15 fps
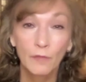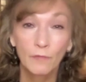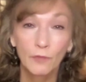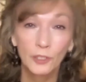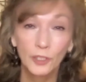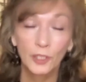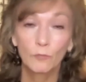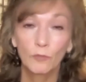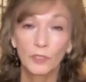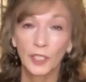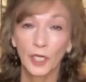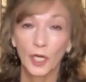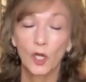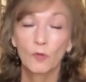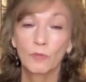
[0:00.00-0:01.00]
version, which I
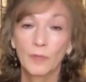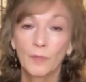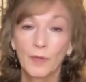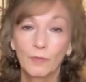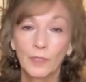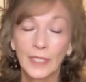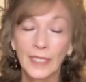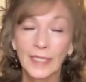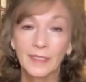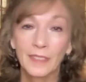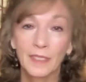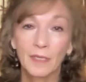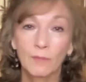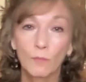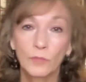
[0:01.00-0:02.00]
hope can be released
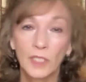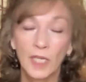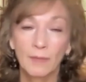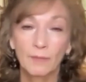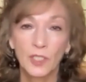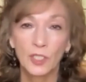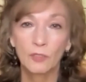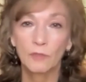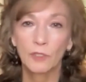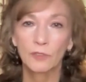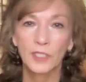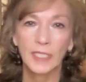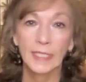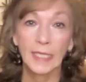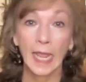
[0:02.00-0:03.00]
sometime soon.
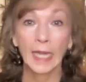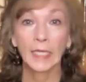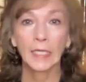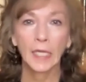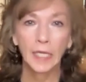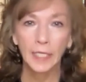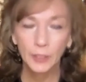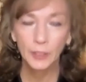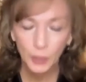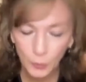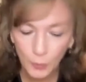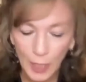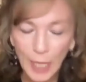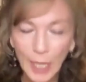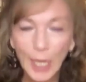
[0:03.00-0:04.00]
There's an editing issue.
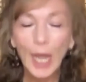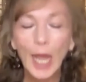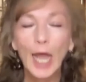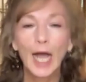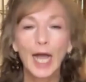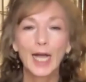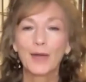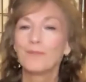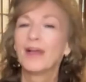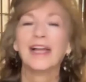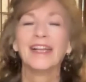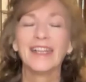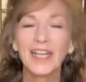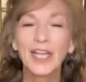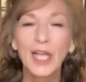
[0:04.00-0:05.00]
Um,
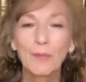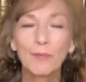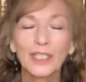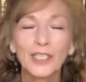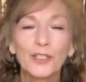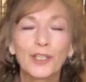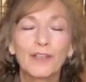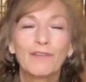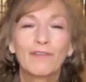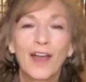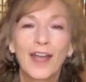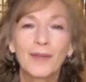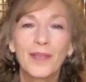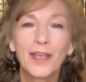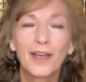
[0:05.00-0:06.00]
but you can
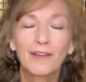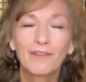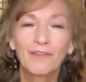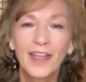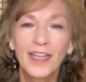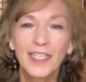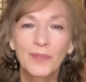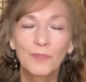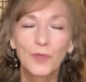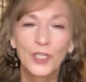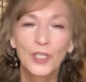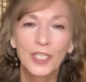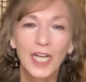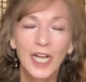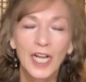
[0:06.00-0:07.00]
find me on
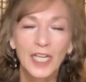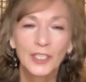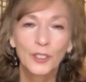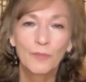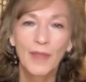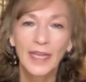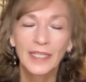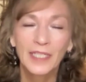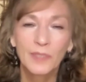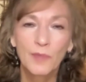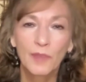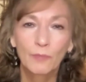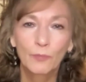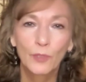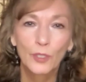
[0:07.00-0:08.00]
Facebook under Megan
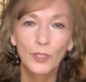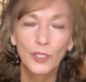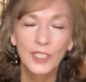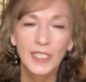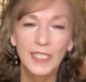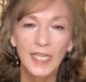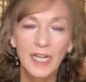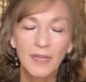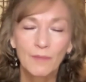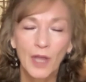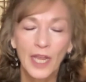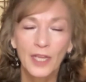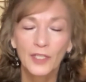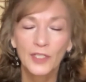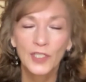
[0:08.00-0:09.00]
Smith Brooks.
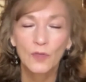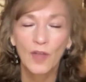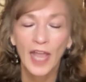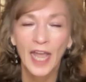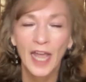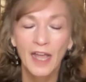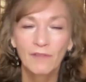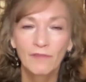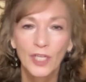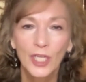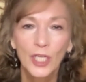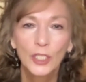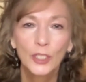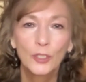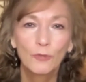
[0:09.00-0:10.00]
I also have
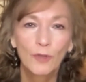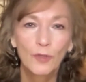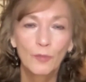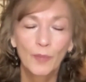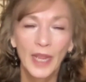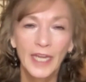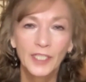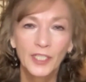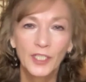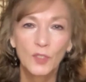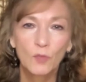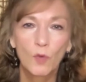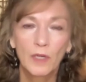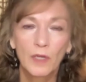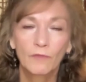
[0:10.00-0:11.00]
two other
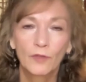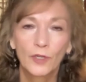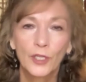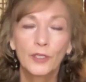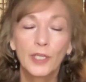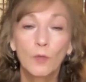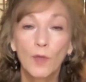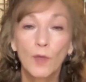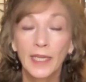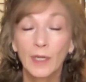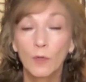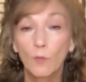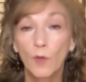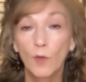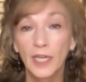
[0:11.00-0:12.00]
pages, one for Unity
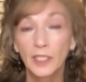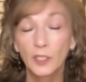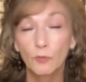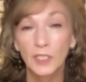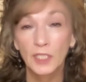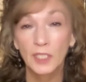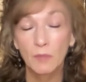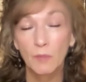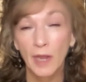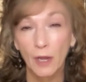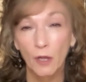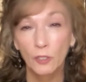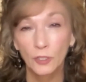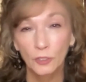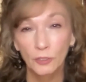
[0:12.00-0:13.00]
Awakening Wage, which is my
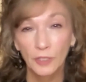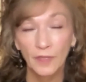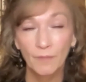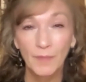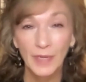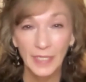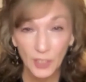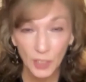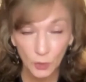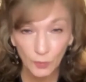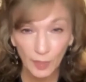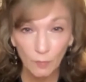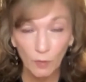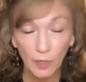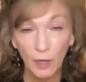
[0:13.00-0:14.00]
alternative
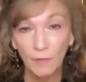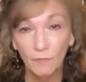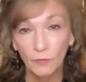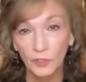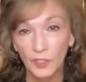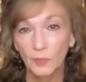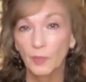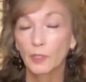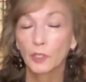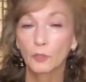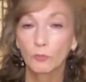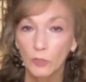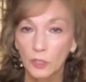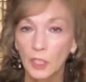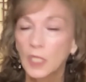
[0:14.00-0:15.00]
ministry where I offer
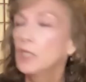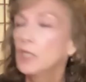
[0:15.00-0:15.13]
spiritual